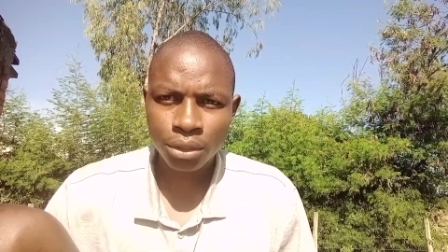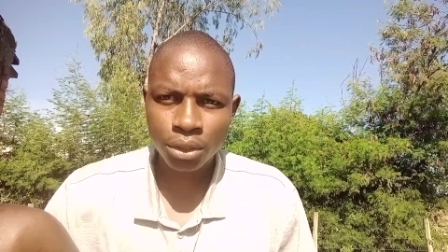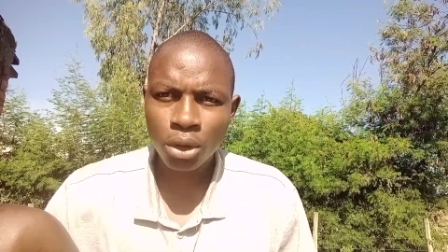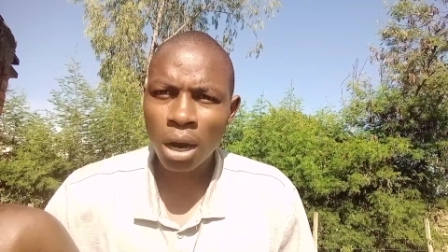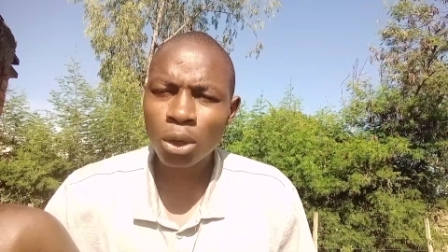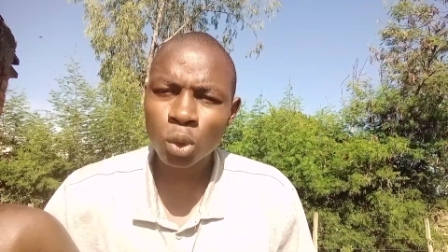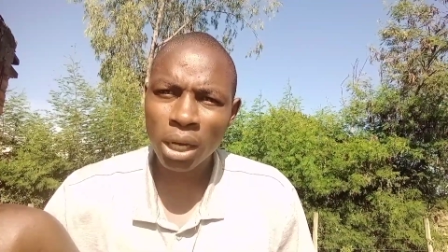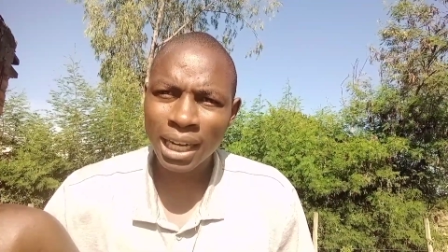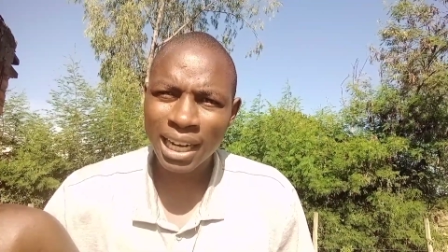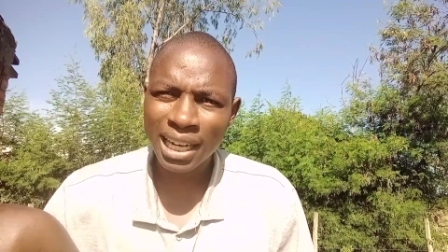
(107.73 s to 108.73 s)
you know how to
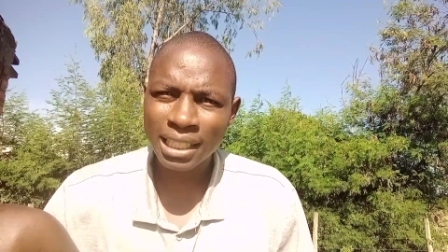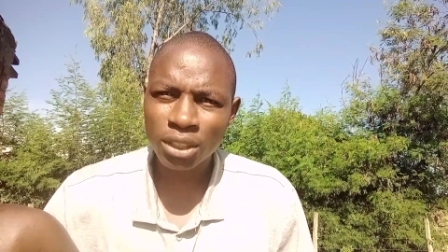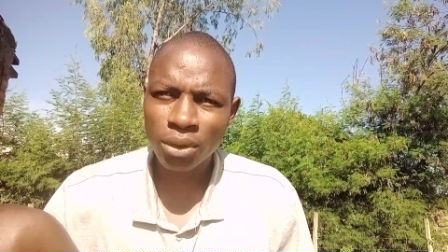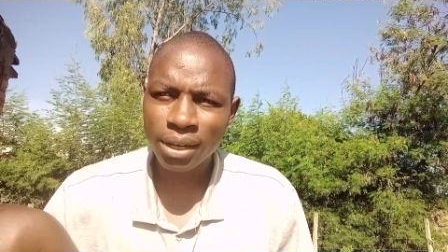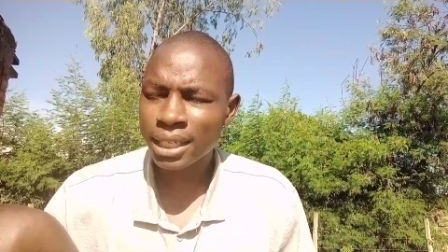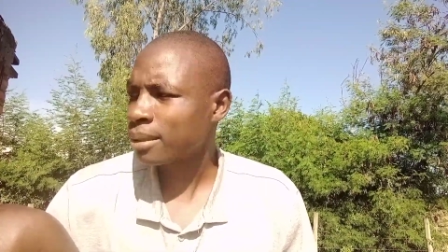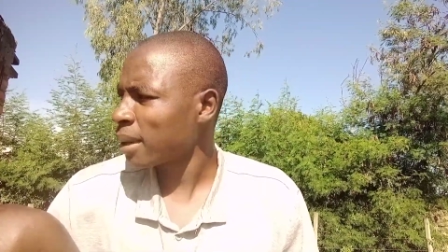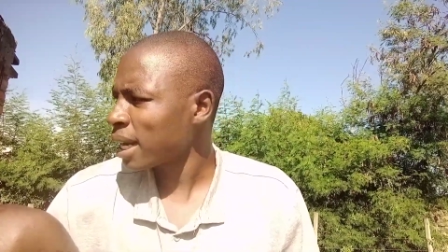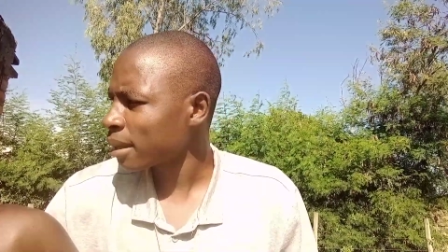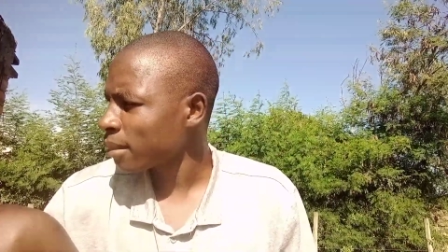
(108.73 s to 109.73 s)
calculate your risk
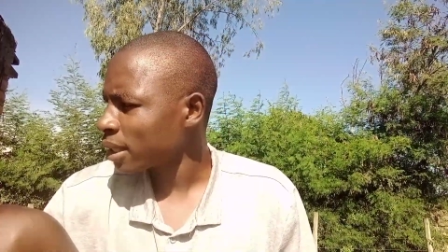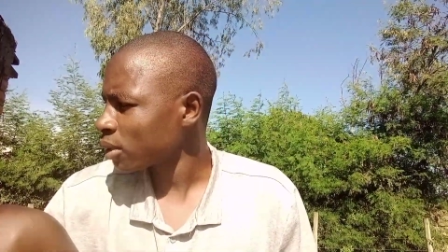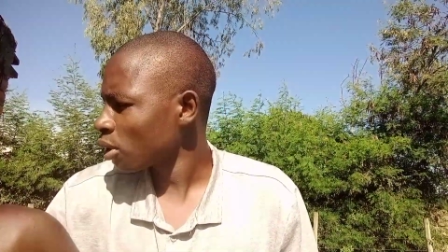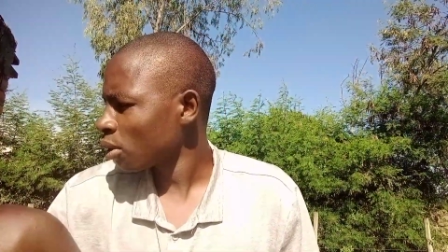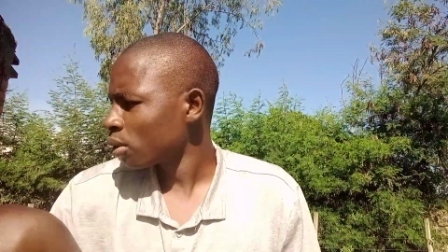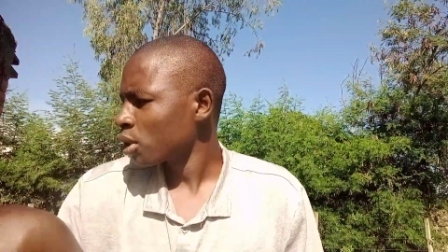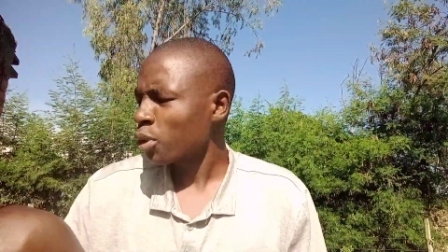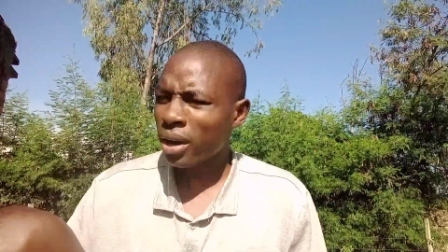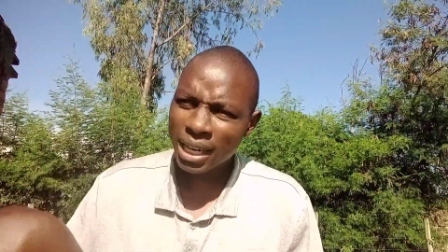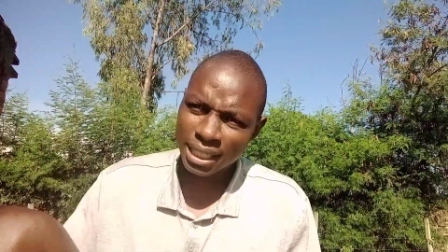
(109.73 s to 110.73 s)
management you know
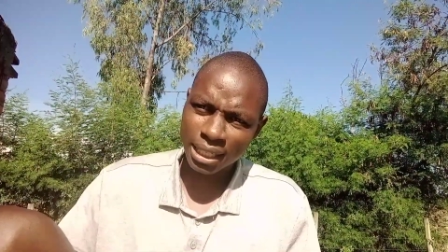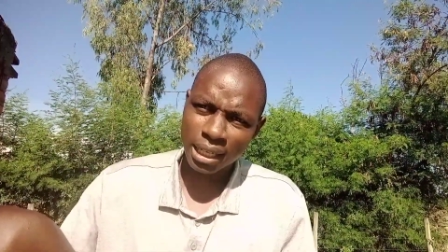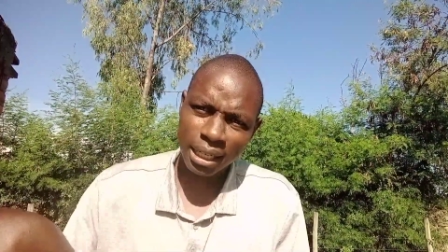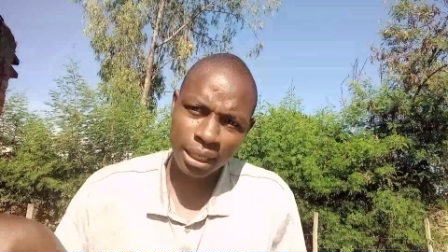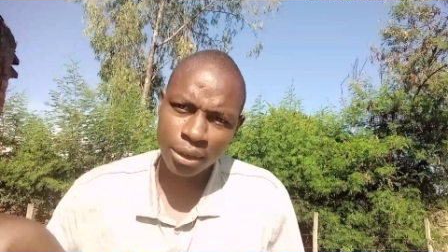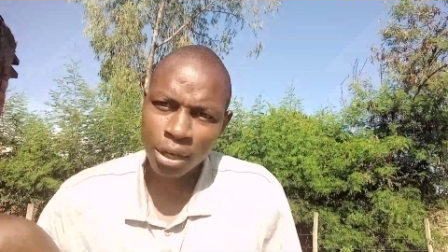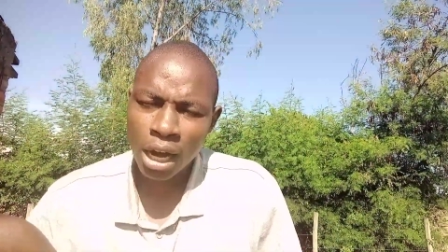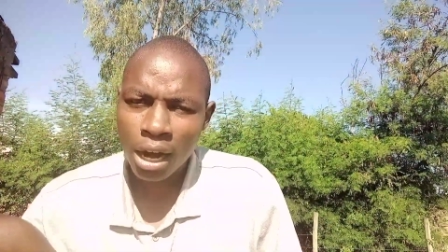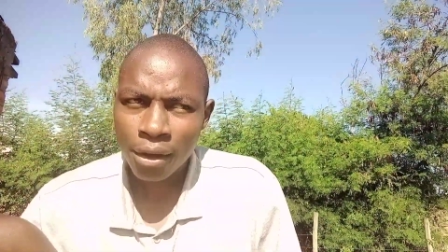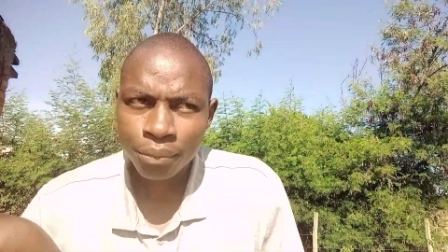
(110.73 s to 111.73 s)
your risk
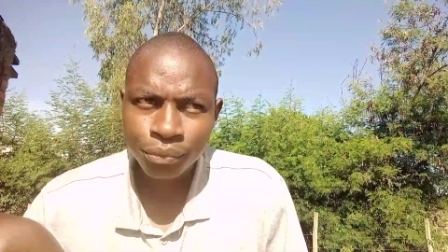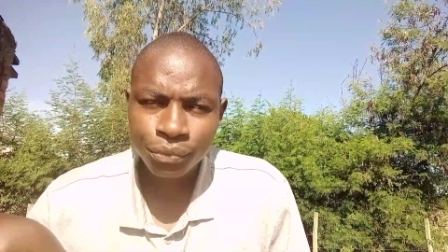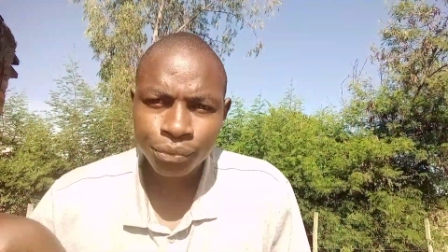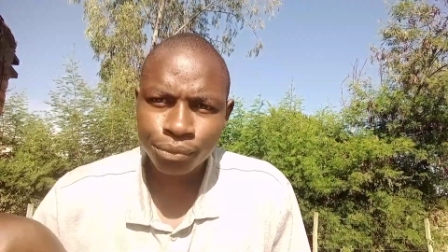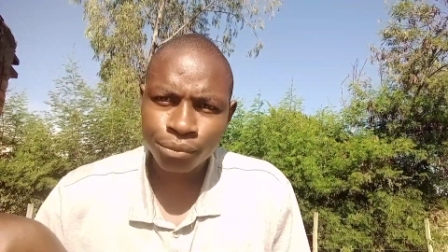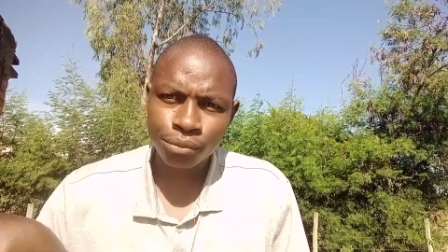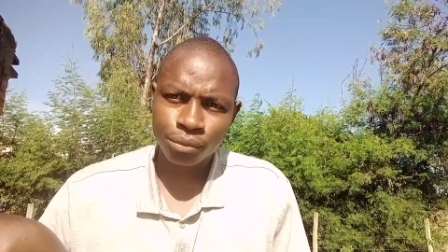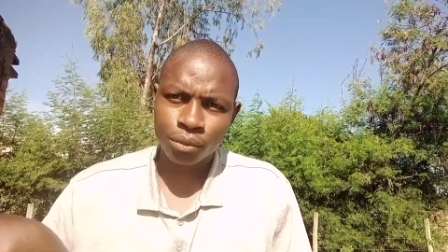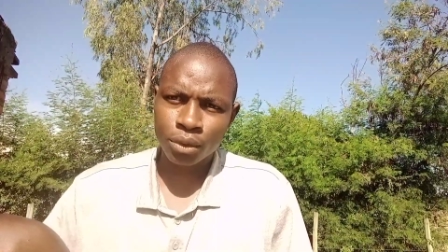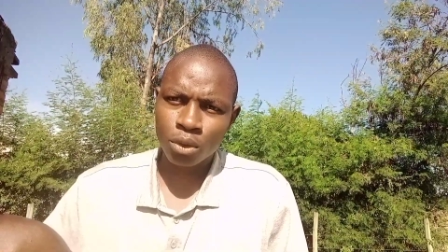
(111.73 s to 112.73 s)
mm -hmm.